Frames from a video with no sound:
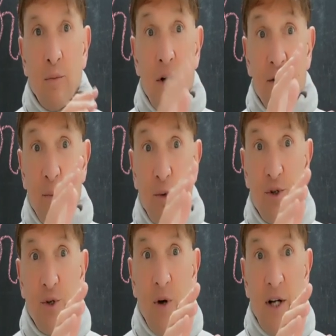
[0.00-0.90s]
possible
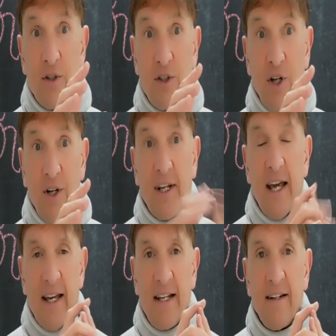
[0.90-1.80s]
two hundred dollar
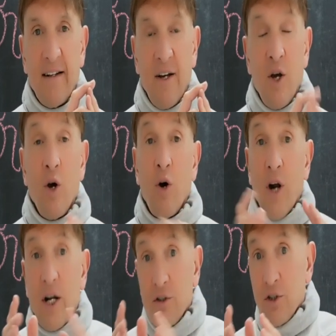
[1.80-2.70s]
gain, or
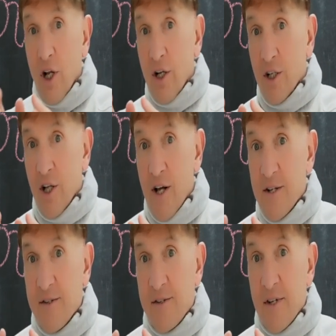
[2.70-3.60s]
one hundred dollar
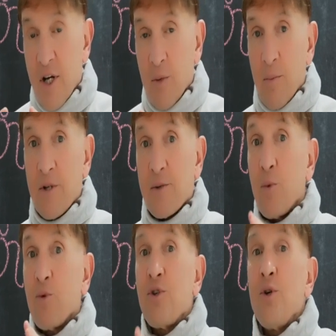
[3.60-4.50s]
loss,
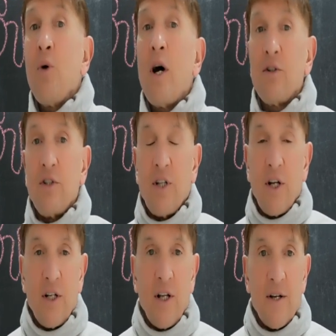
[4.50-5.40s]
possible two hundred
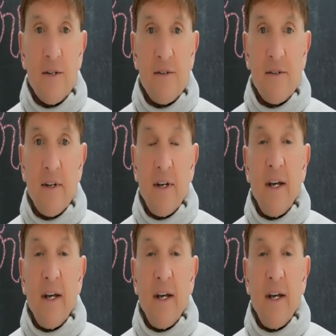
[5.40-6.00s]
dollar loss.